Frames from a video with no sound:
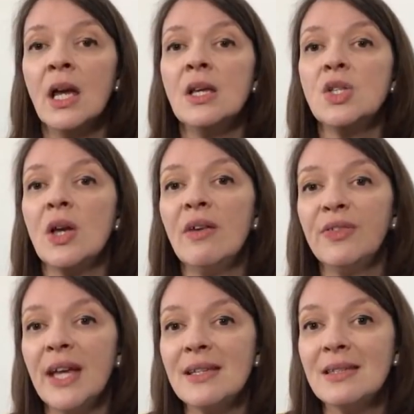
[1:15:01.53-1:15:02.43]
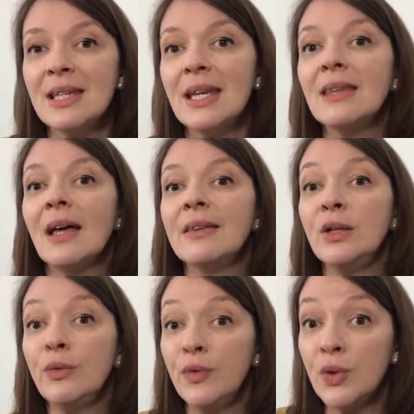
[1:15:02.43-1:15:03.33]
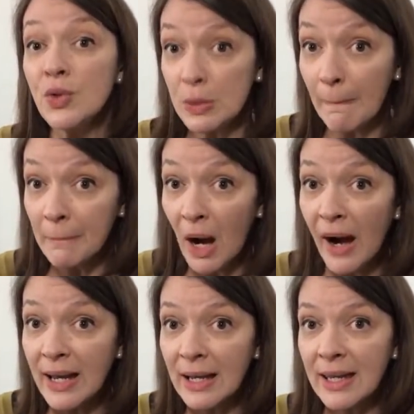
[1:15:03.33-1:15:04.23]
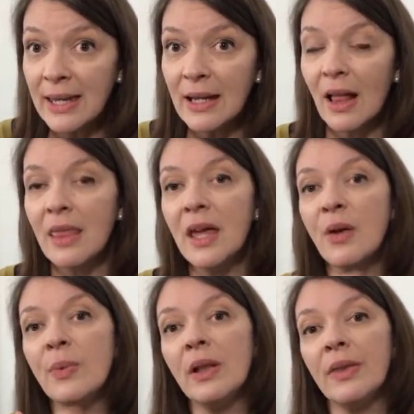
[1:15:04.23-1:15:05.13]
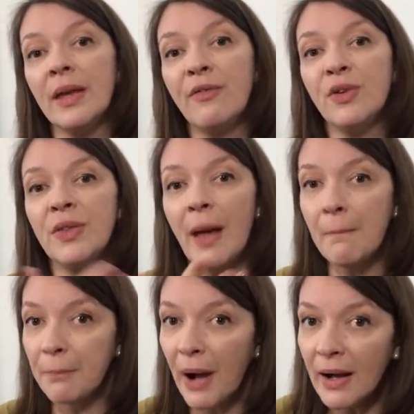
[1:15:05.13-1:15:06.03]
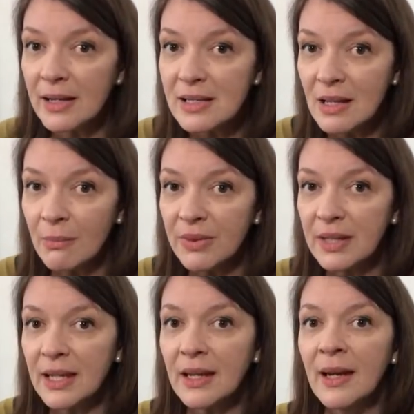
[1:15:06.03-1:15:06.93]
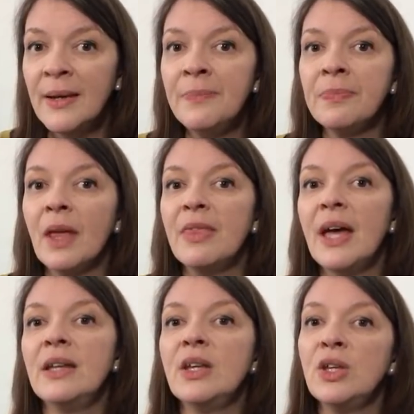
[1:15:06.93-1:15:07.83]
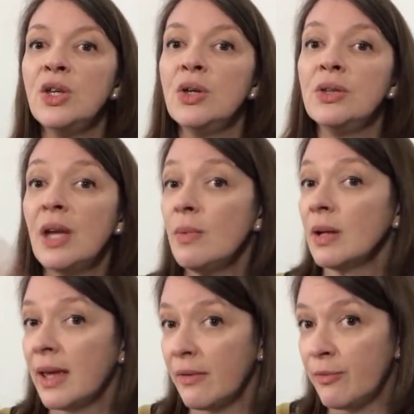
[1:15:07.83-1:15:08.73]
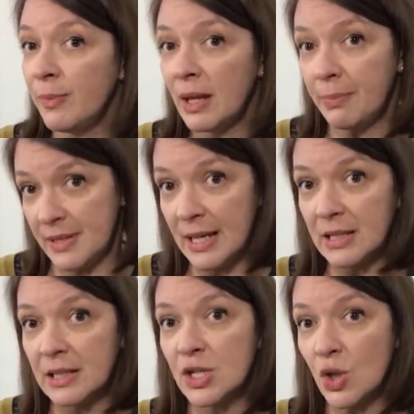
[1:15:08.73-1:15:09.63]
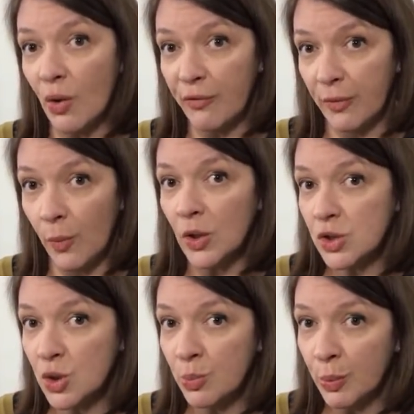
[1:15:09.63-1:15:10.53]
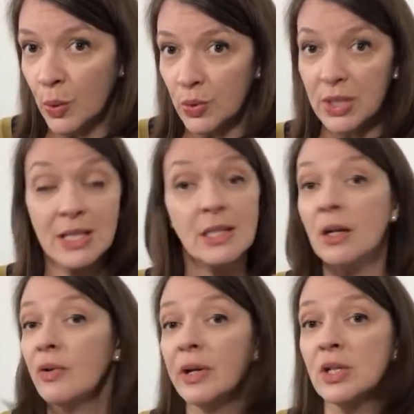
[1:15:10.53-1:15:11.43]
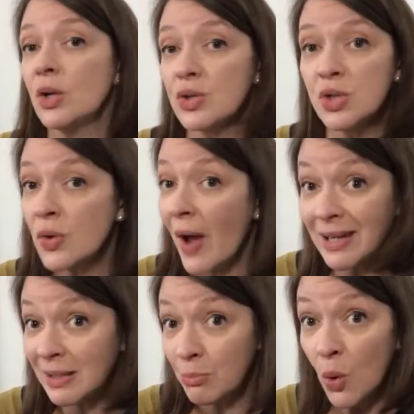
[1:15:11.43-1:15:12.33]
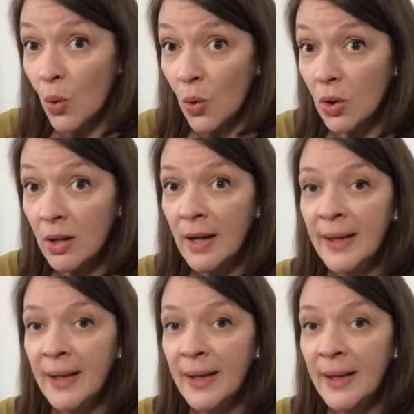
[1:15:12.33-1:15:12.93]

So if they see that you've used my link, they will, if you then buy something, then they will give me a percentage of what you bought. It's not going to cost you any more.